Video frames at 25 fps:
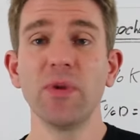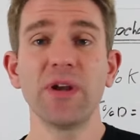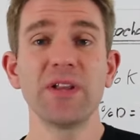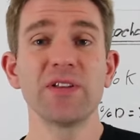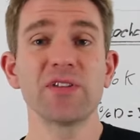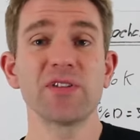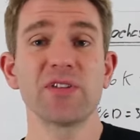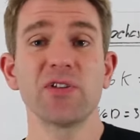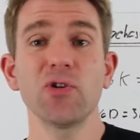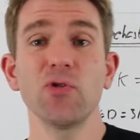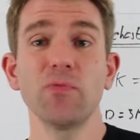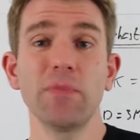we
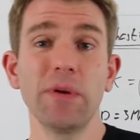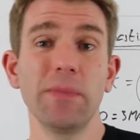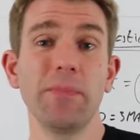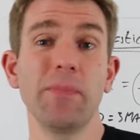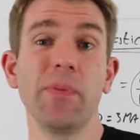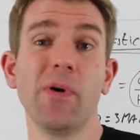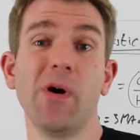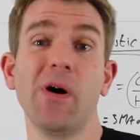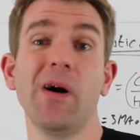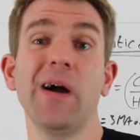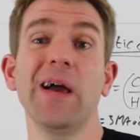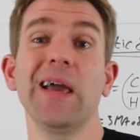can still be
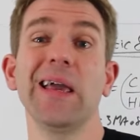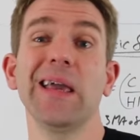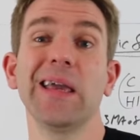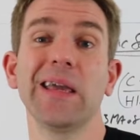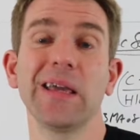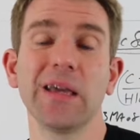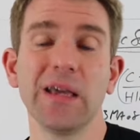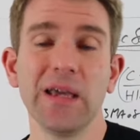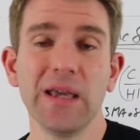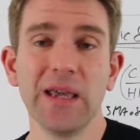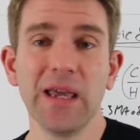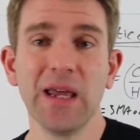
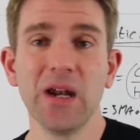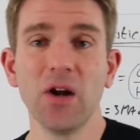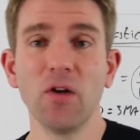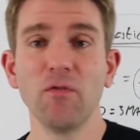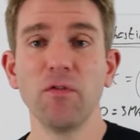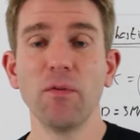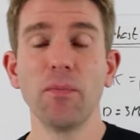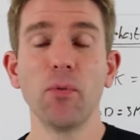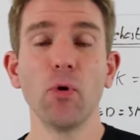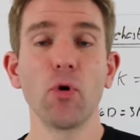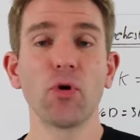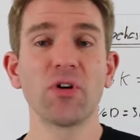buying in
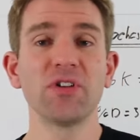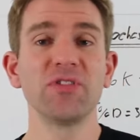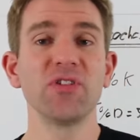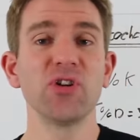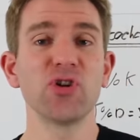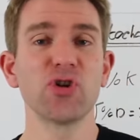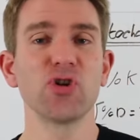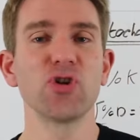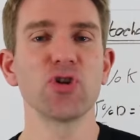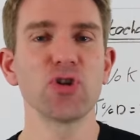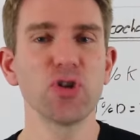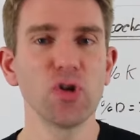overbought
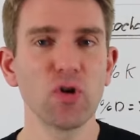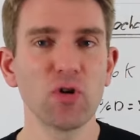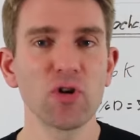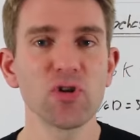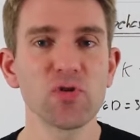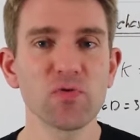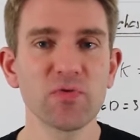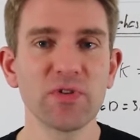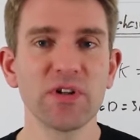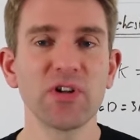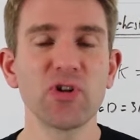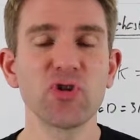conditions as long
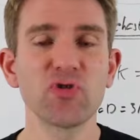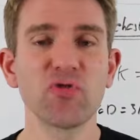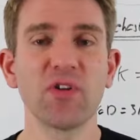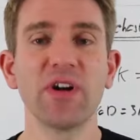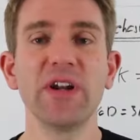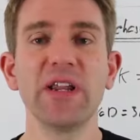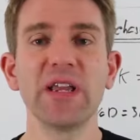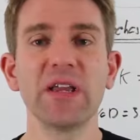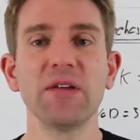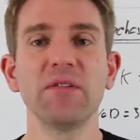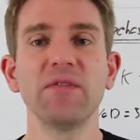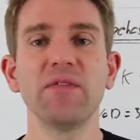as we're in a
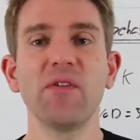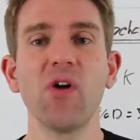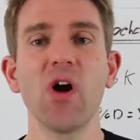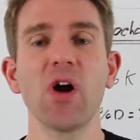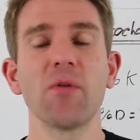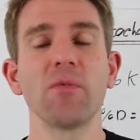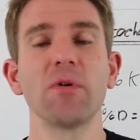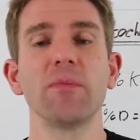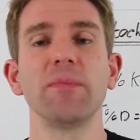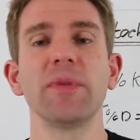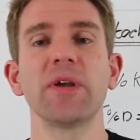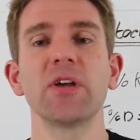trending
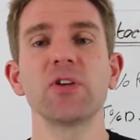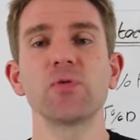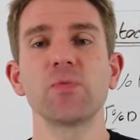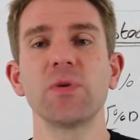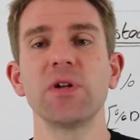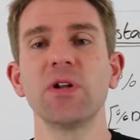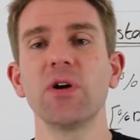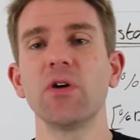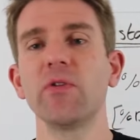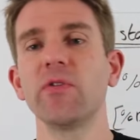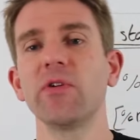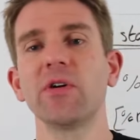environment because
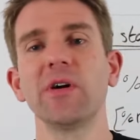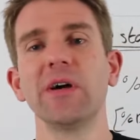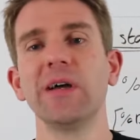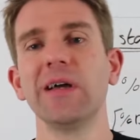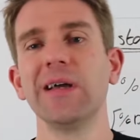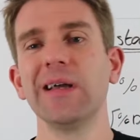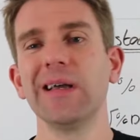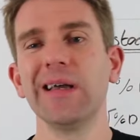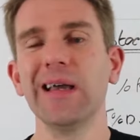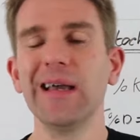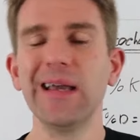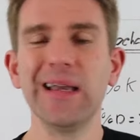we know that
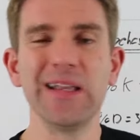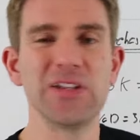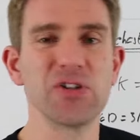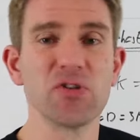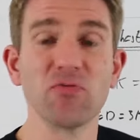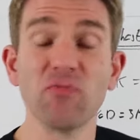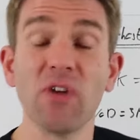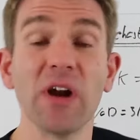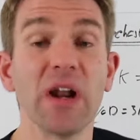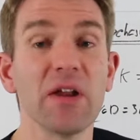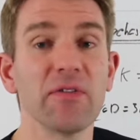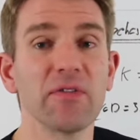it's
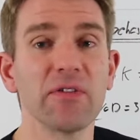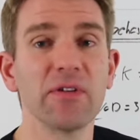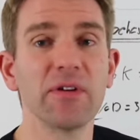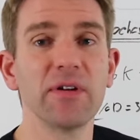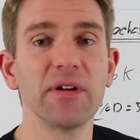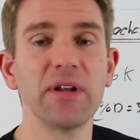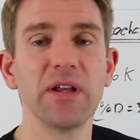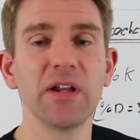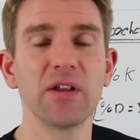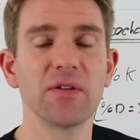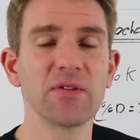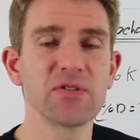
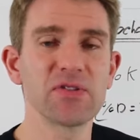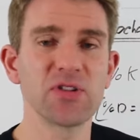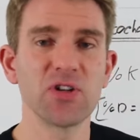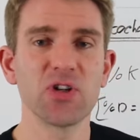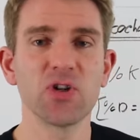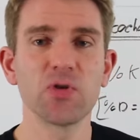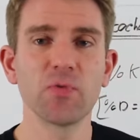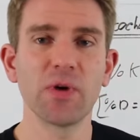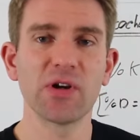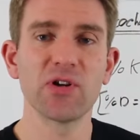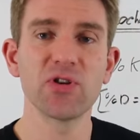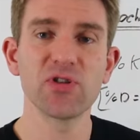irrelevant, you know, the
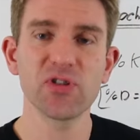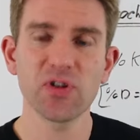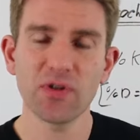situation.